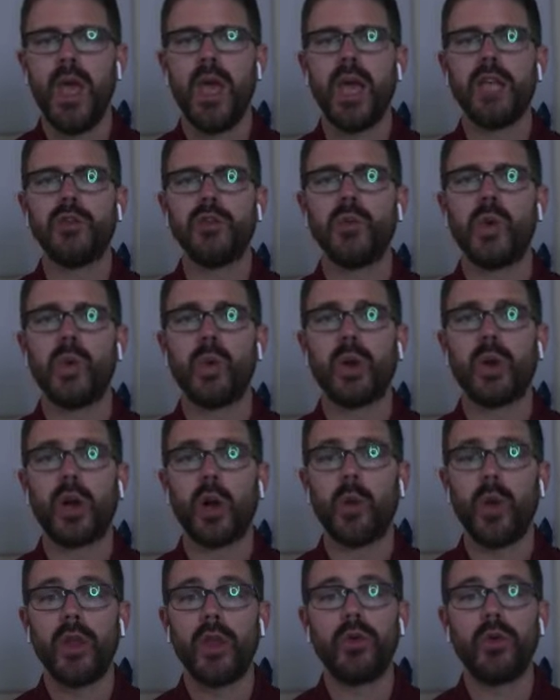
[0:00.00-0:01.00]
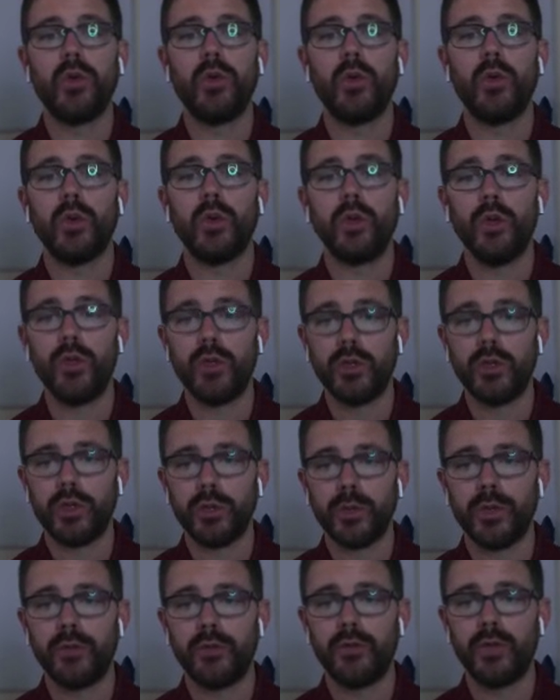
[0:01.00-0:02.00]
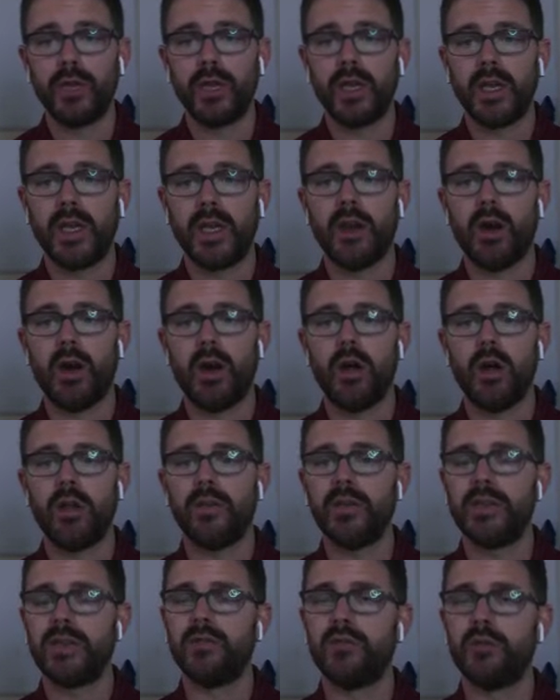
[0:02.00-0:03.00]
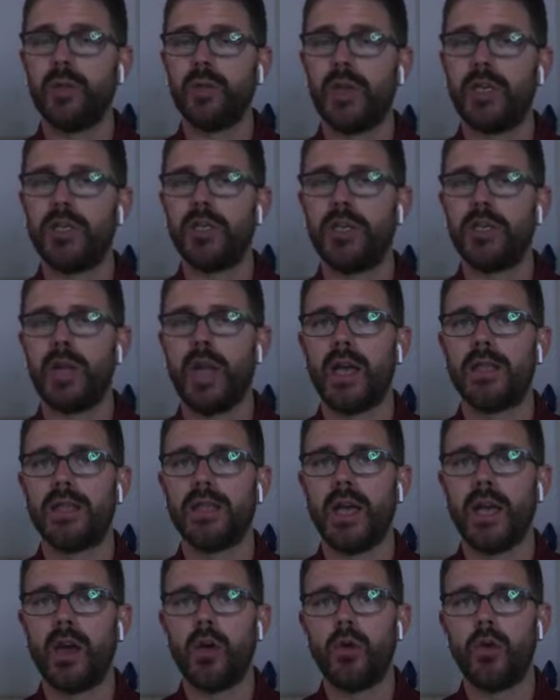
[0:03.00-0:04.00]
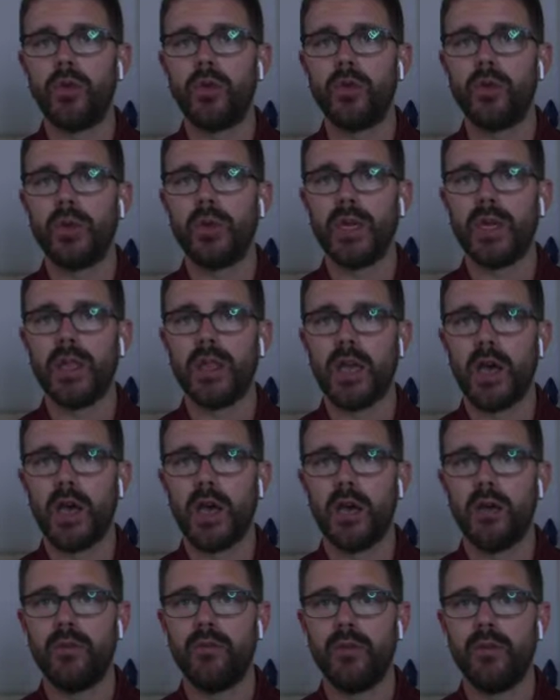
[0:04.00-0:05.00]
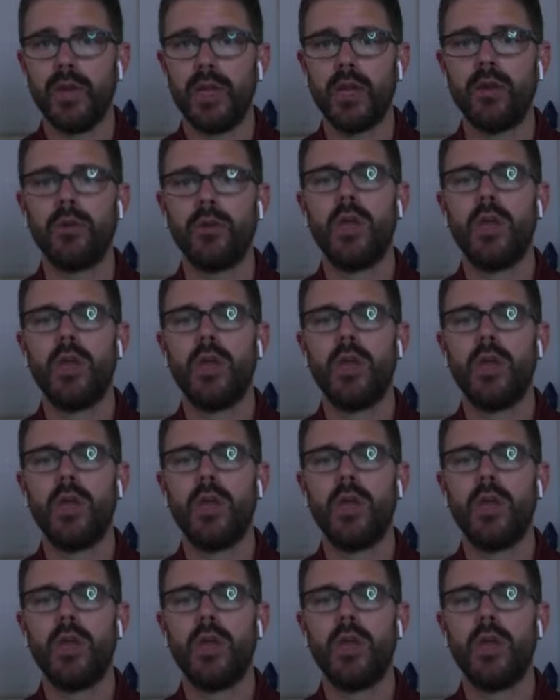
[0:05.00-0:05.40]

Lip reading: As we work our way through, you should be filling in all this information as I go through it in the video.